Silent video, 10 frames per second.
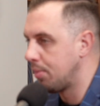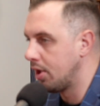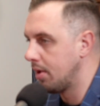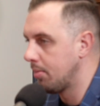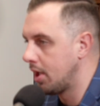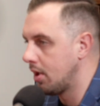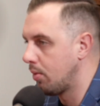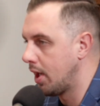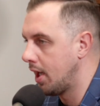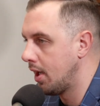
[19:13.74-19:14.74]
putting money
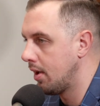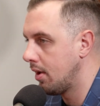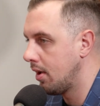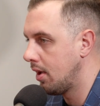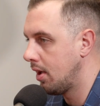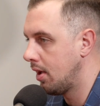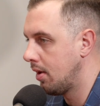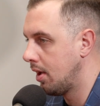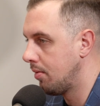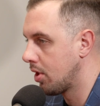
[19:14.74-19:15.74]
away
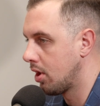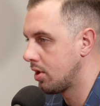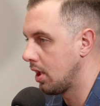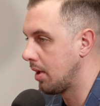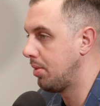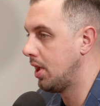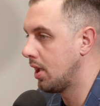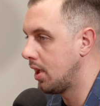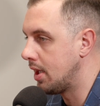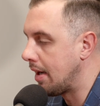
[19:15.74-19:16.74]
in regards to, like, being
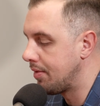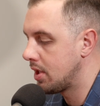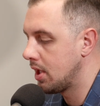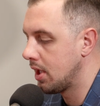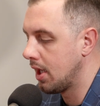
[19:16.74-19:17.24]
in a deficit.